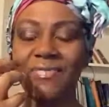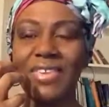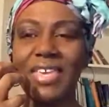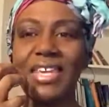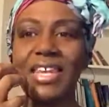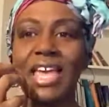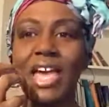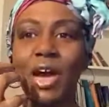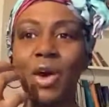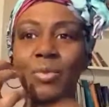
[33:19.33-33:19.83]

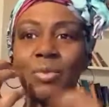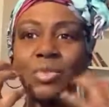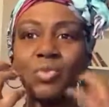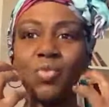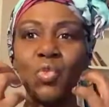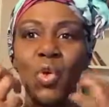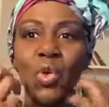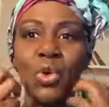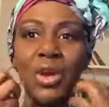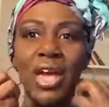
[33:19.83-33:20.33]
It helps
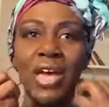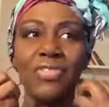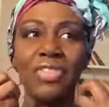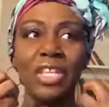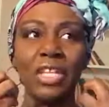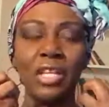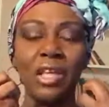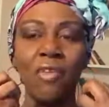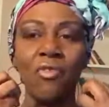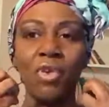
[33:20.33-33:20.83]
work at the
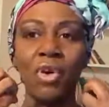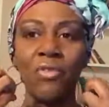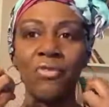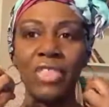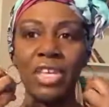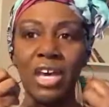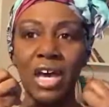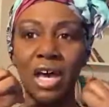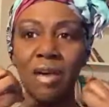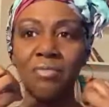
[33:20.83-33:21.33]
level of the
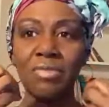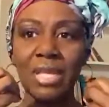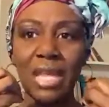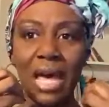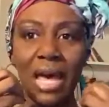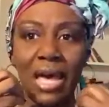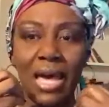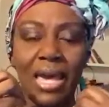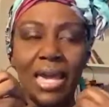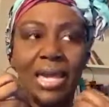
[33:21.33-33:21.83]
gum
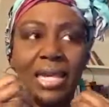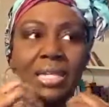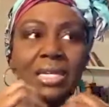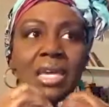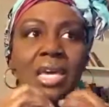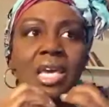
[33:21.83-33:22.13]
line